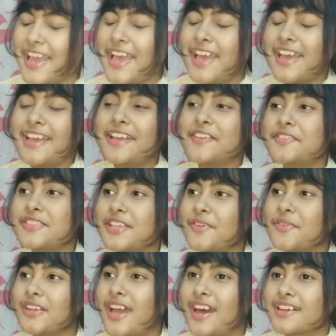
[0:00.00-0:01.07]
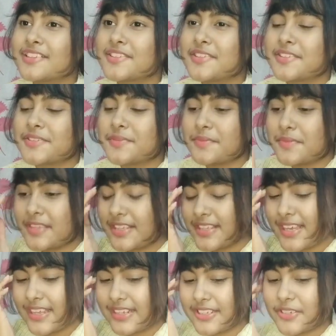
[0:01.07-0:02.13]
if someone asks me
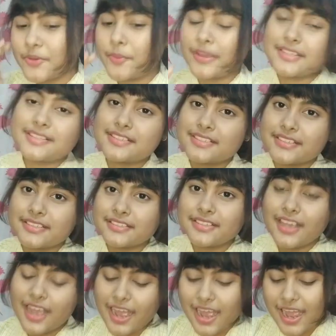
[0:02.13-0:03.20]
any question,